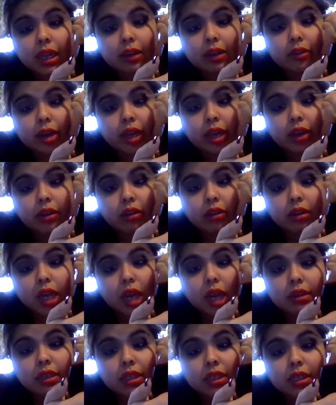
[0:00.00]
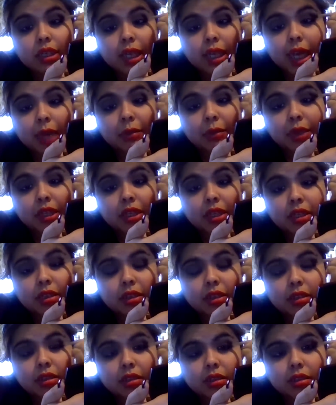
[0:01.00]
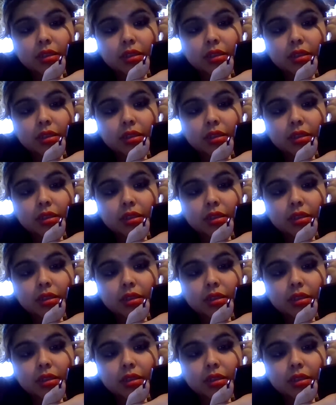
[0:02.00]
how right here, I'm just dabbing it.